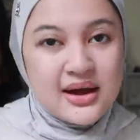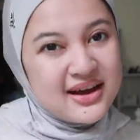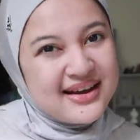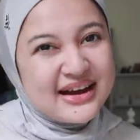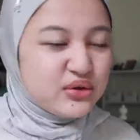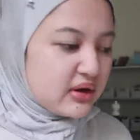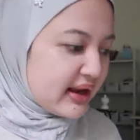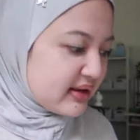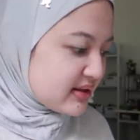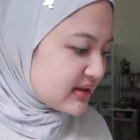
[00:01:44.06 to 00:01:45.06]
I do not
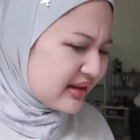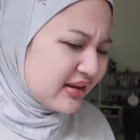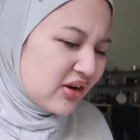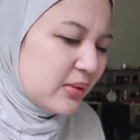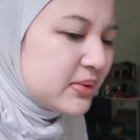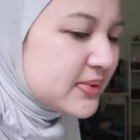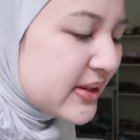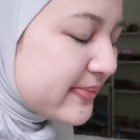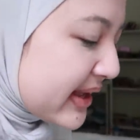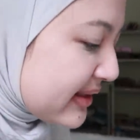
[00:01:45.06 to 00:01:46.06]
like this. I tak tahu kenapa.
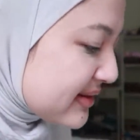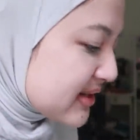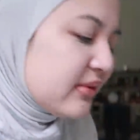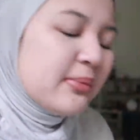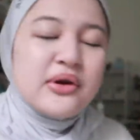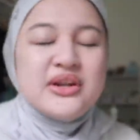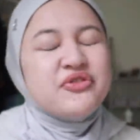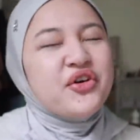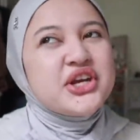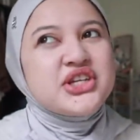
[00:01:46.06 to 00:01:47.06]
Macam like there's something about this
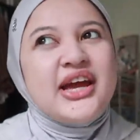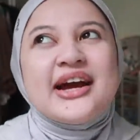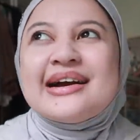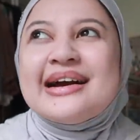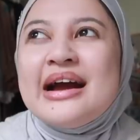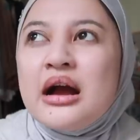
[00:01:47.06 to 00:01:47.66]
foundation yang